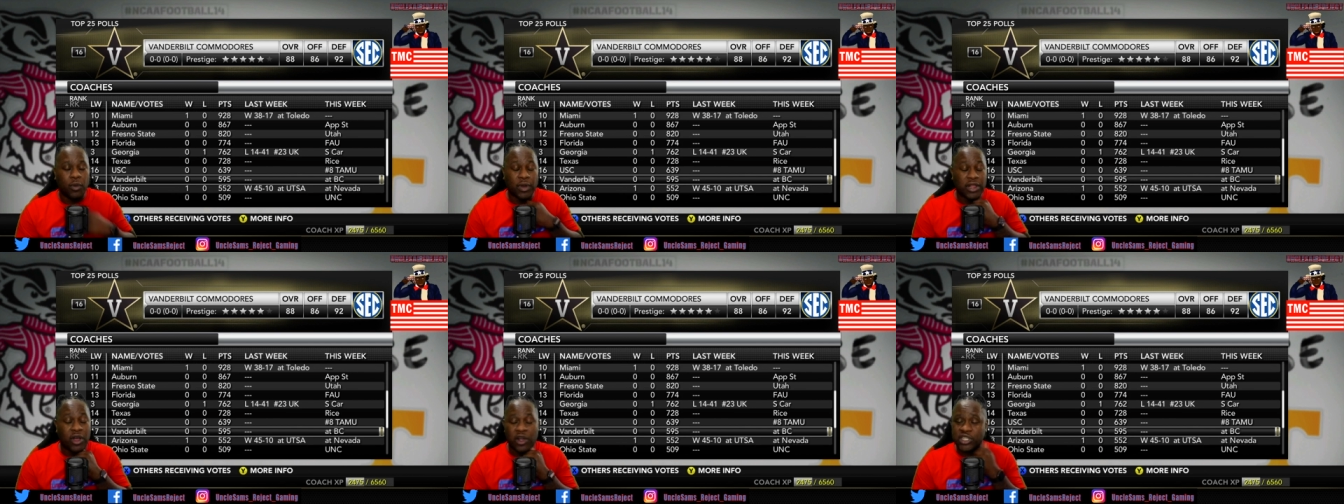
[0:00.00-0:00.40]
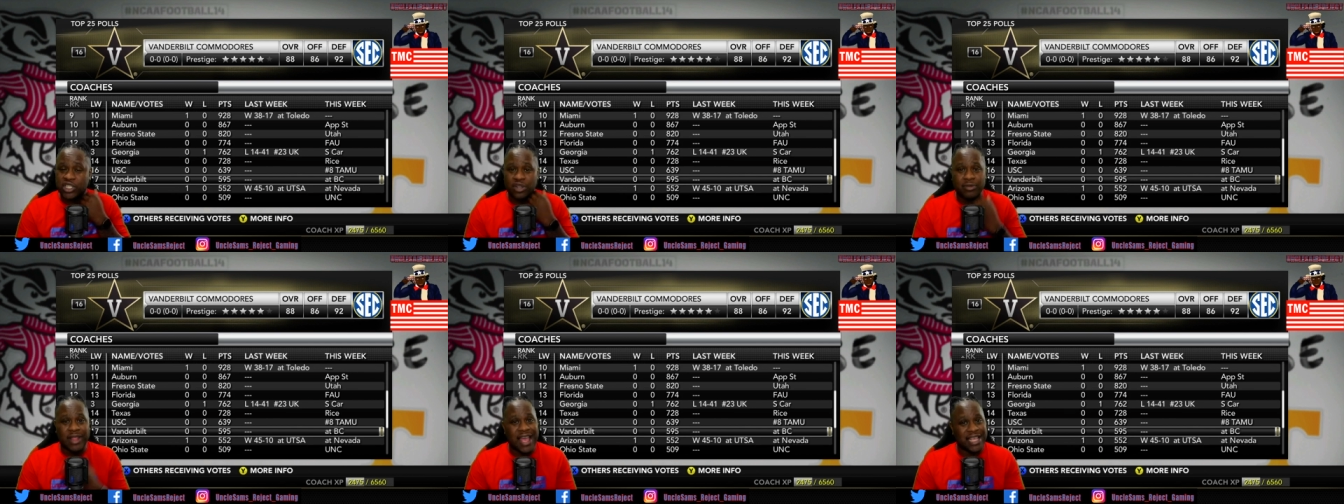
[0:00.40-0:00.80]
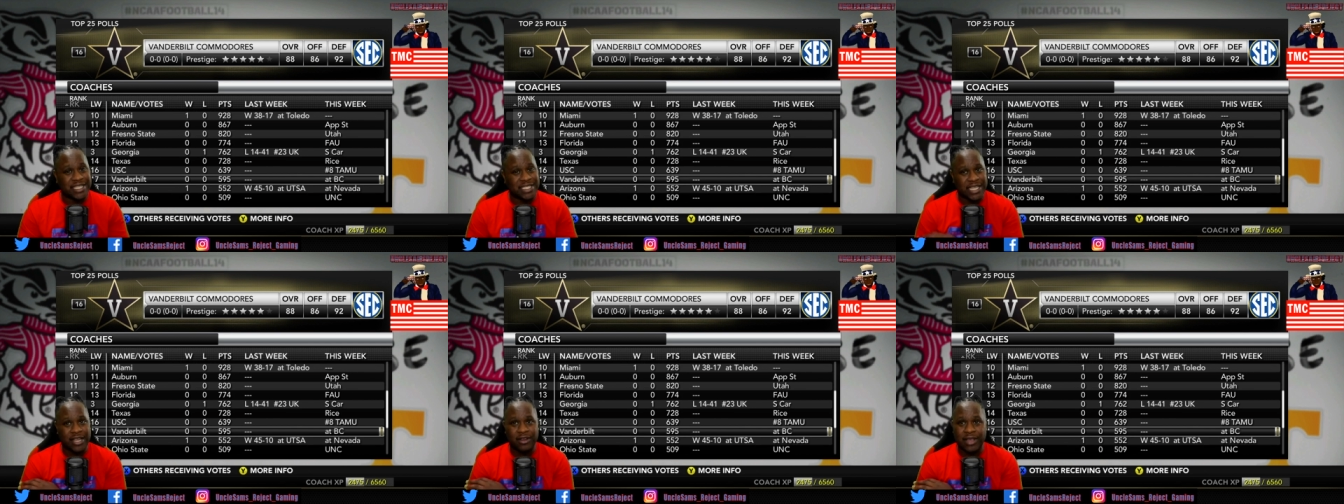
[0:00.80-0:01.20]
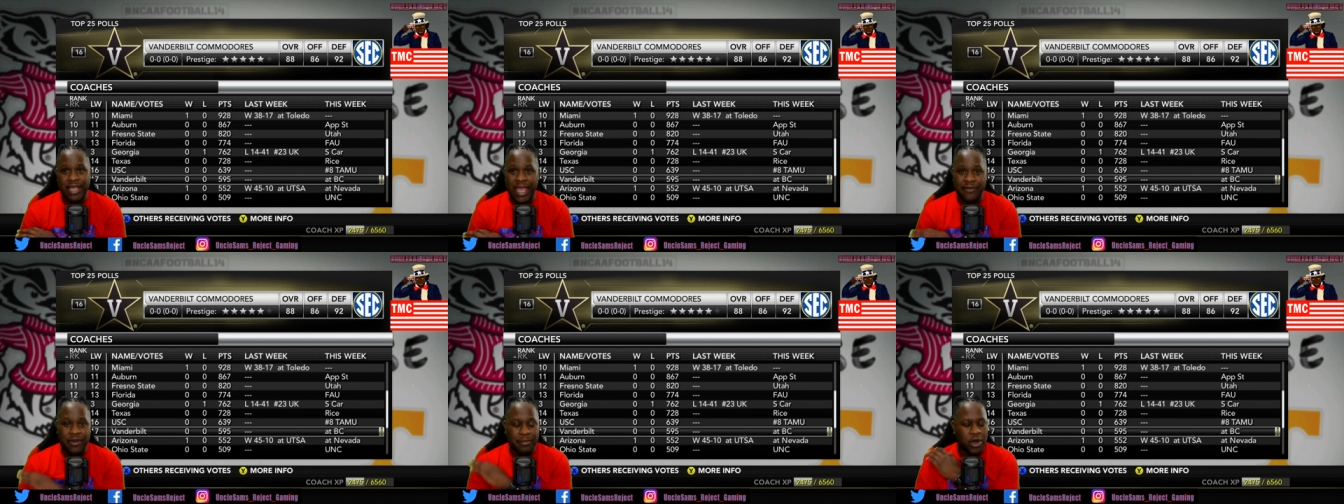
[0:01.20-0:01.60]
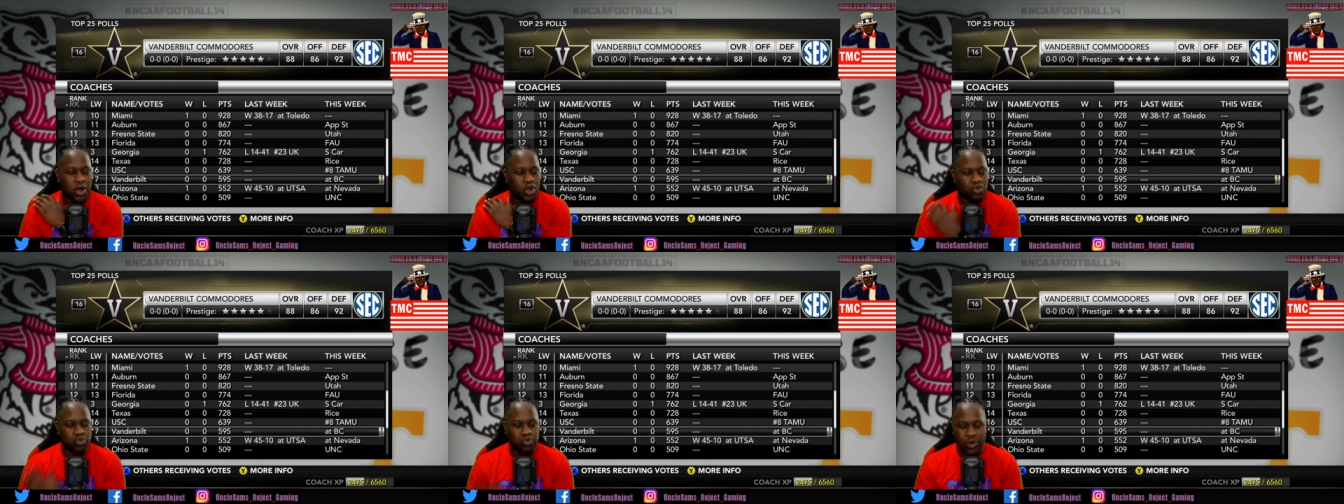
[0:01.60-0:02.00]
we lost them last year gave up a
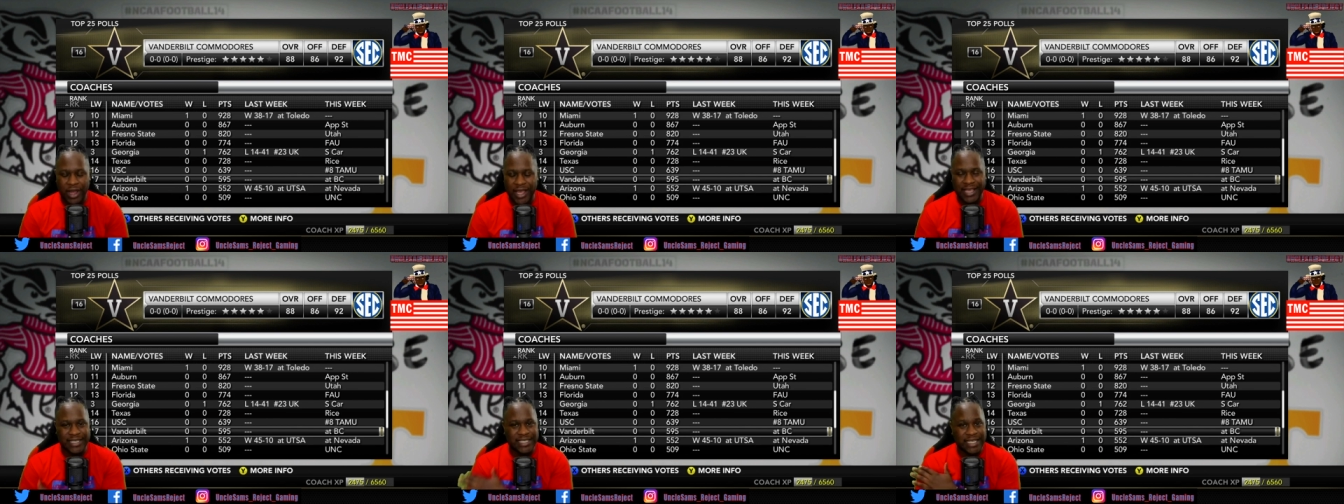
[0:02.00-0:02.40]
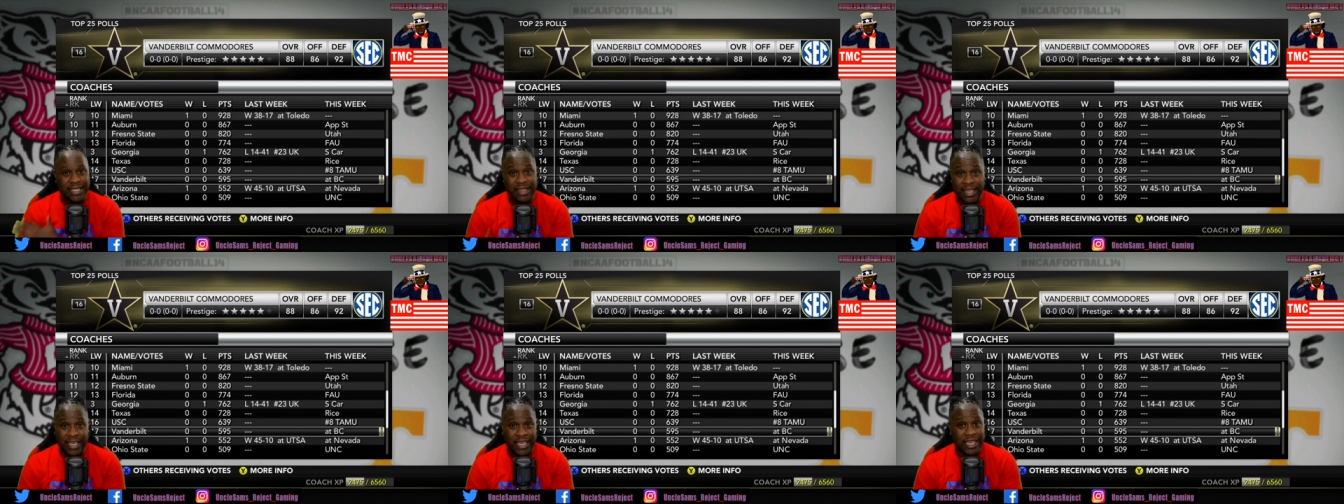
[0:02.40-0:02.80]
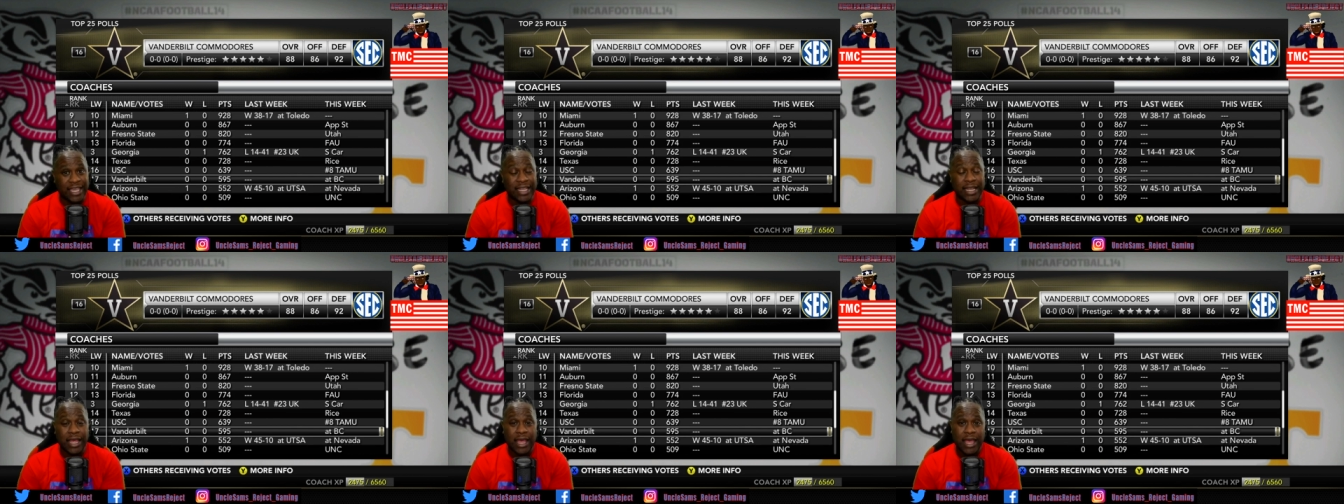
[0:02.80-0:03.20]
crazy lead